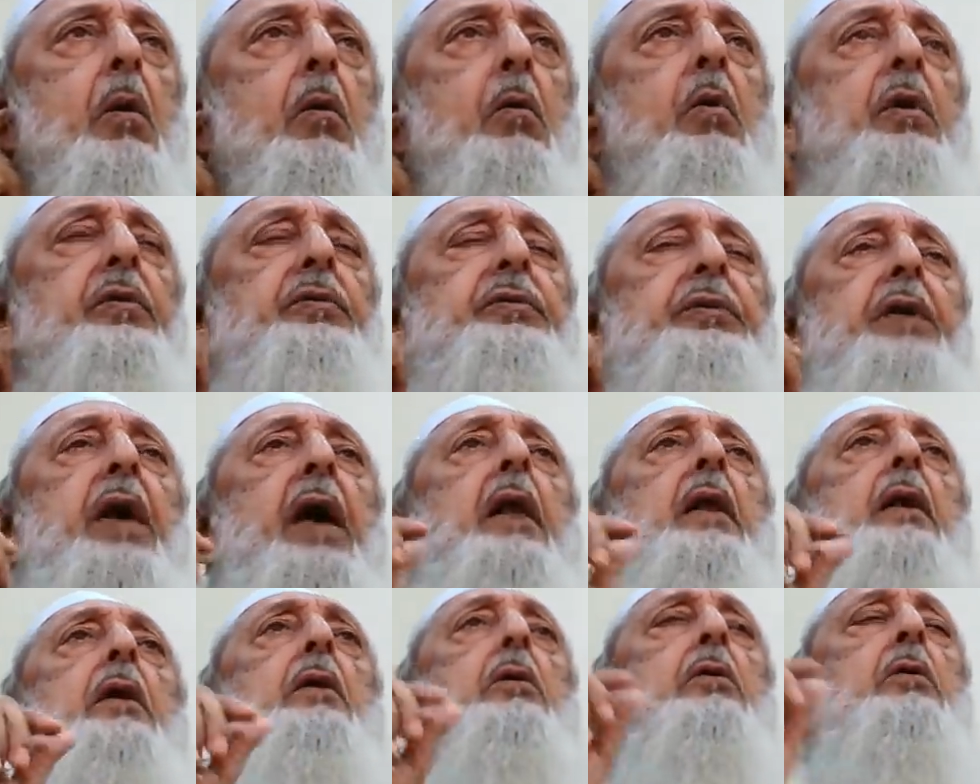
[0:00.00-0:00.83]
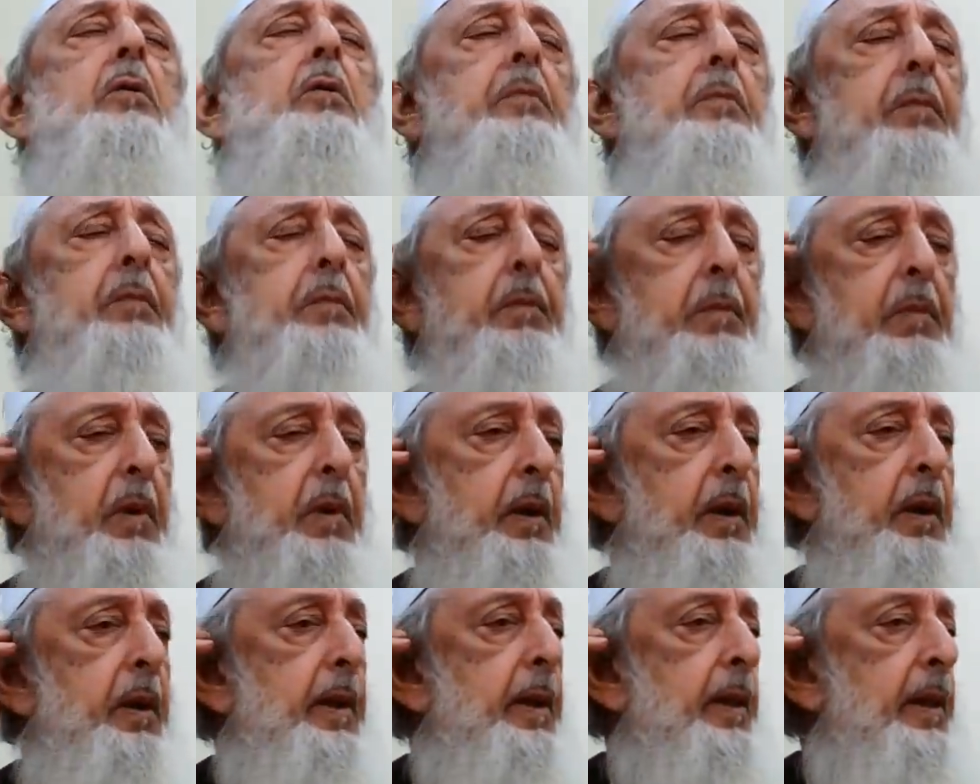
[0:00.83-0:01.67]
was'alhum,
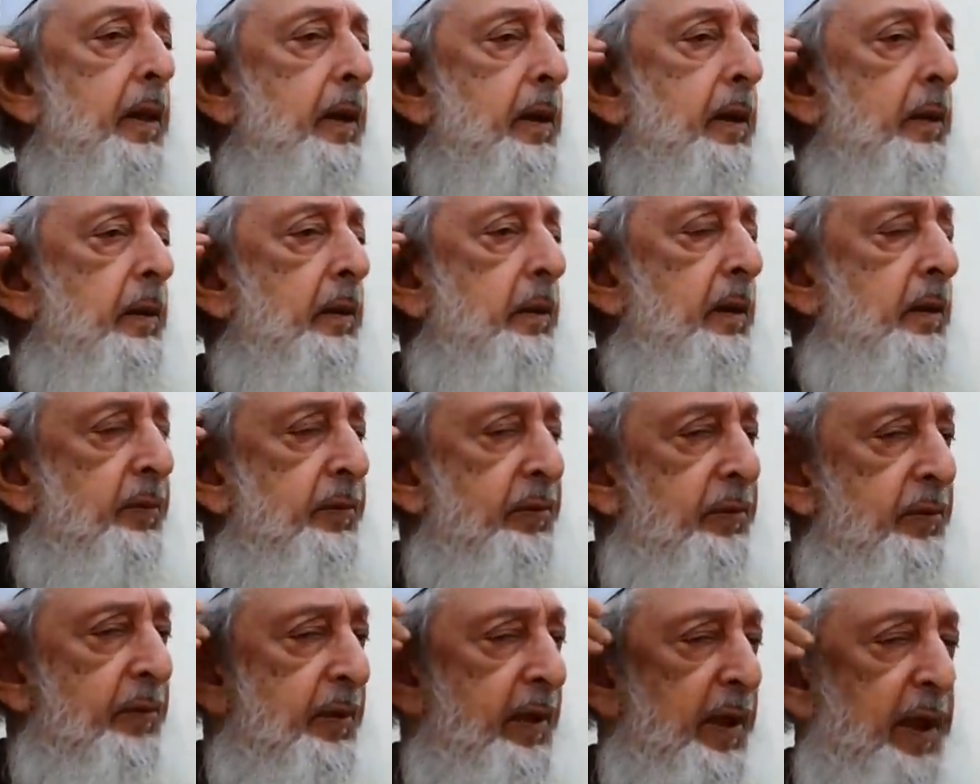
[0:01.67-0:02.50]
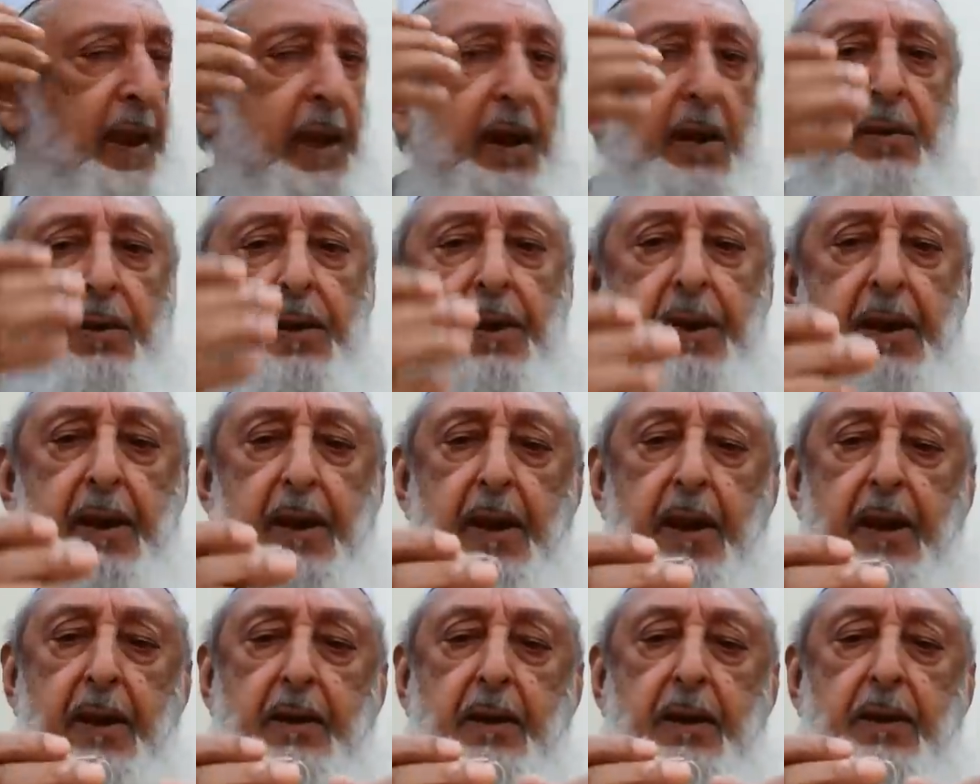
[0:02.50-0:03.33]
this hearing
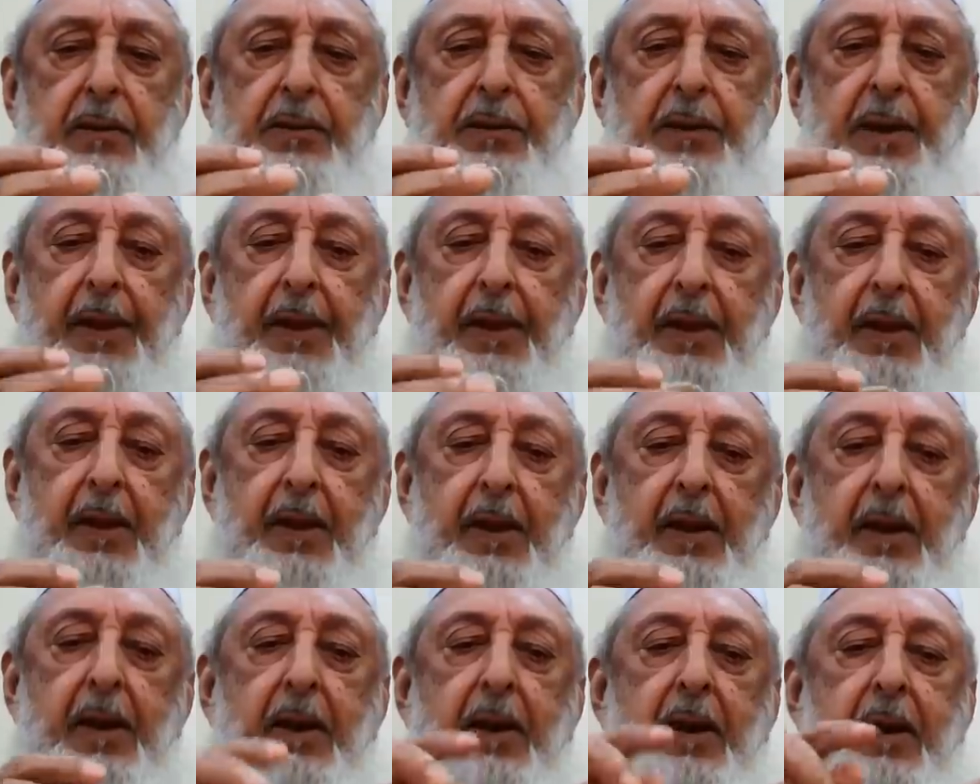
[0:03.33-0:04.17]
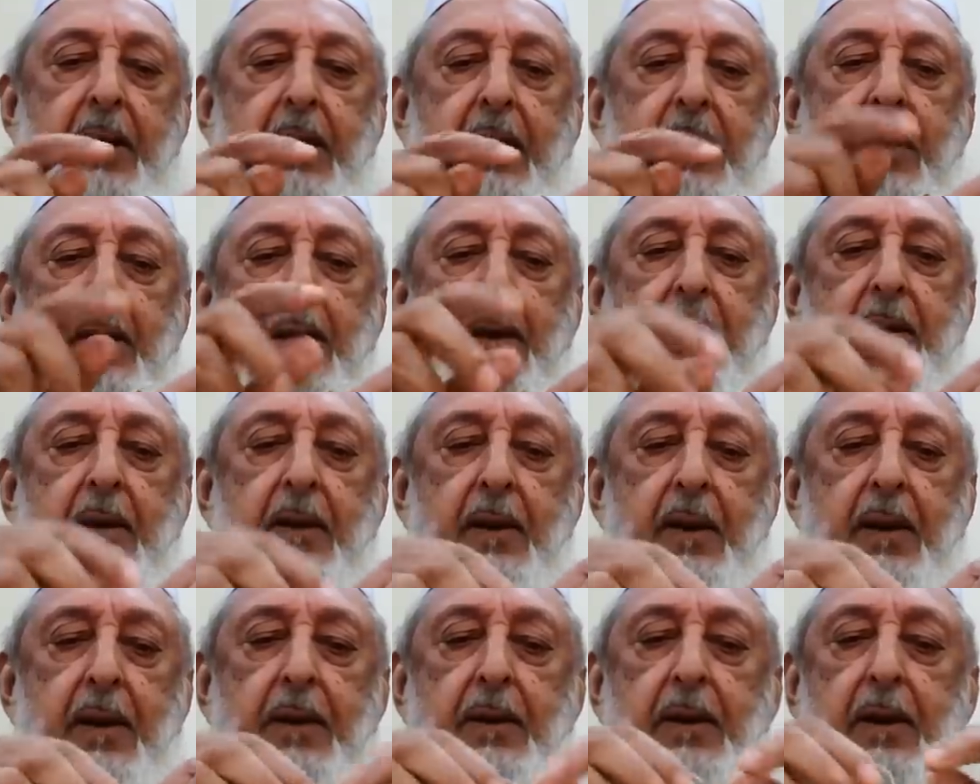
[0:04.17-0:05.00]
aid is the
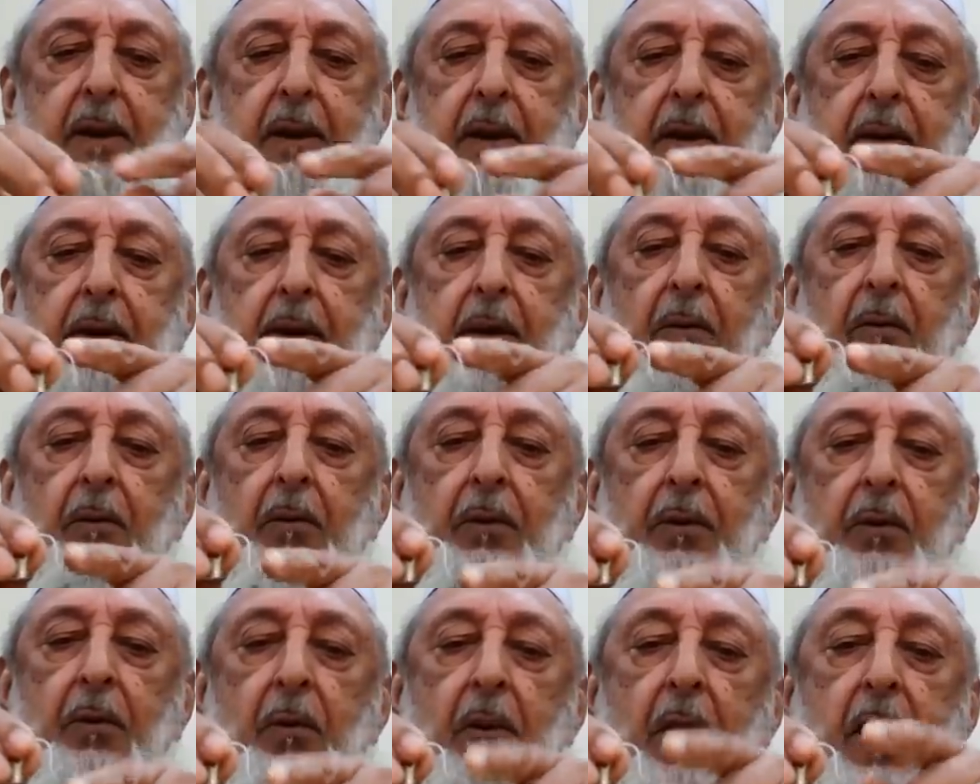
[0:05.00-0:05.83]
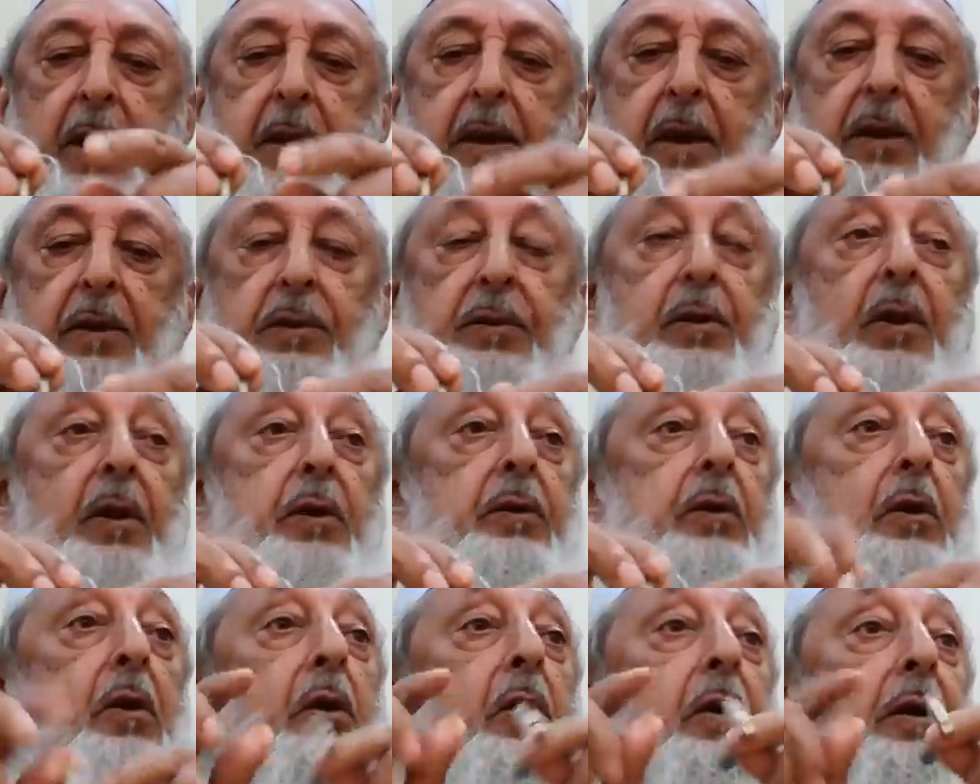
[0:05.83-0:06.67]
wire is
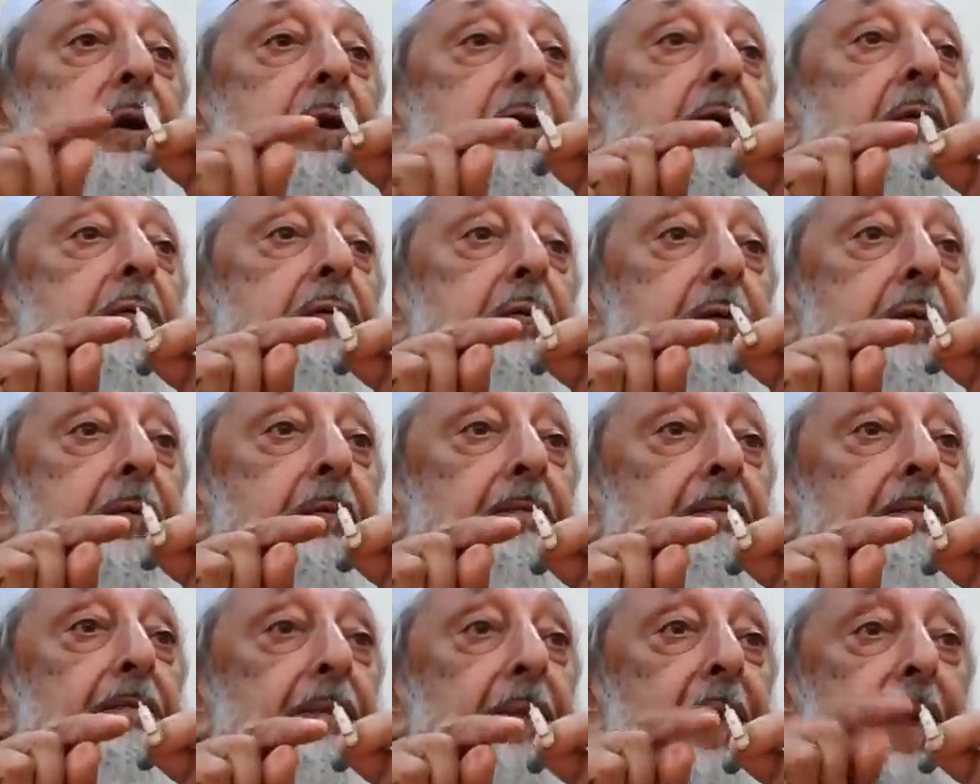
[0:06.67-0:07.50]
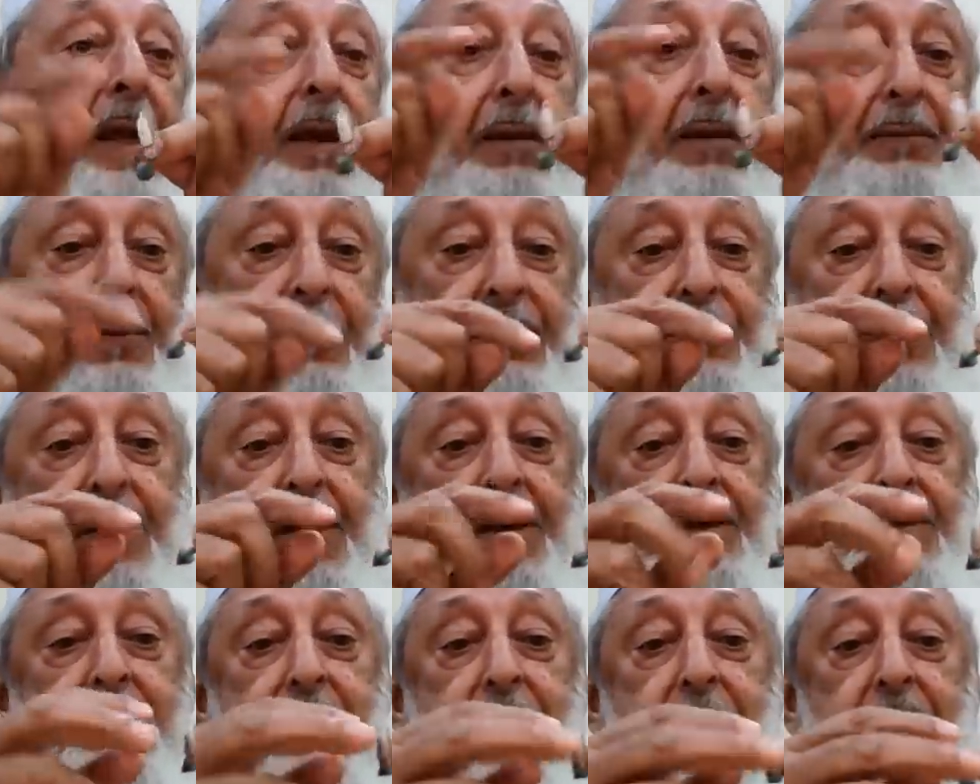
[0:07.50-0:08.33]
not long enough. They have to
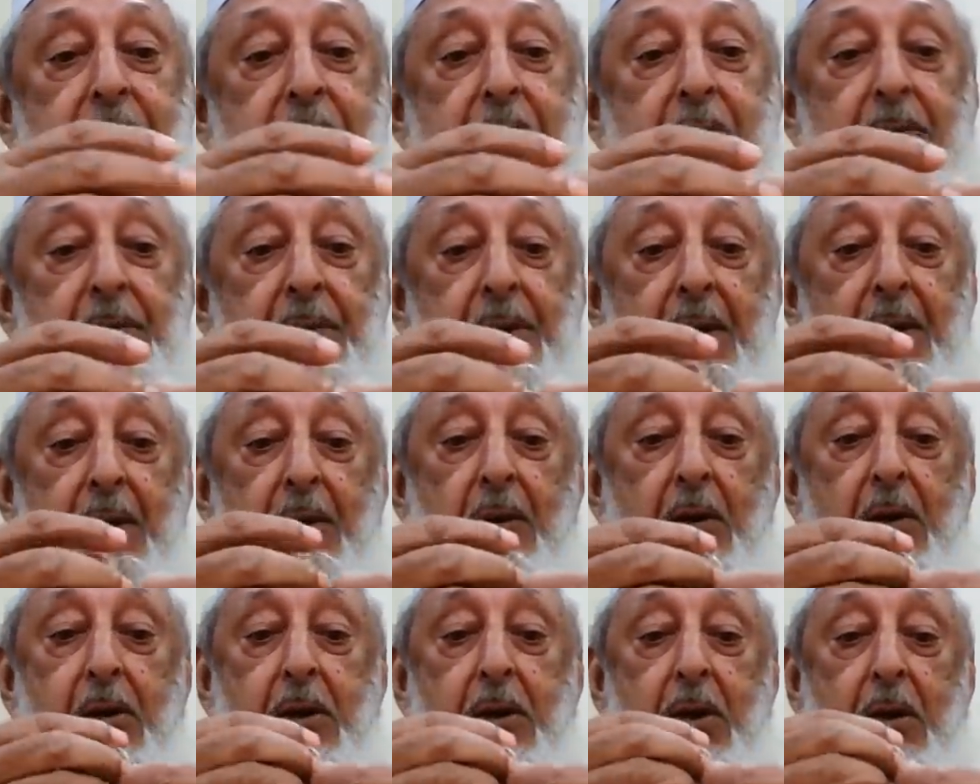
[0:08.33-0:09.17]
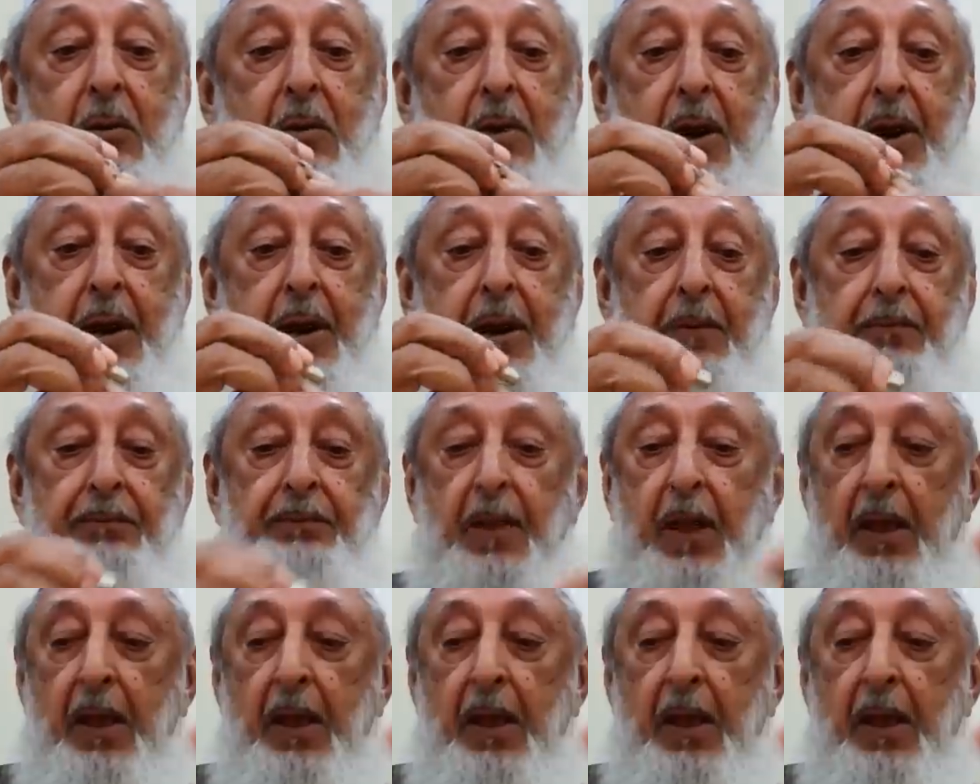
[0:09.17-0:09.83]
change it to give me a longer wire.